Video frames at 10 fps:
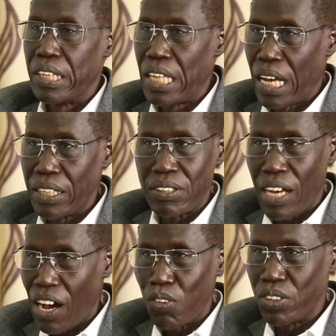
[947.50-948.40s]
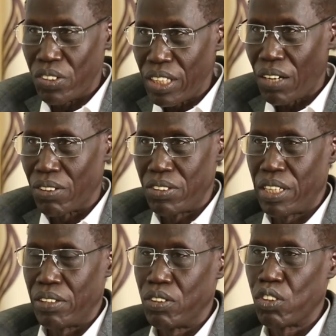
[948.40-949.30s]
That is how we see
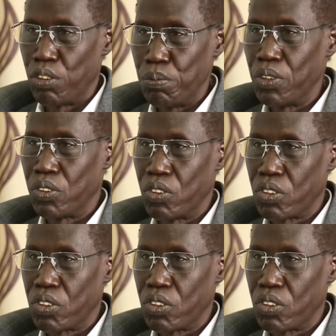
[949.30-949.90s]
ourselves contributing to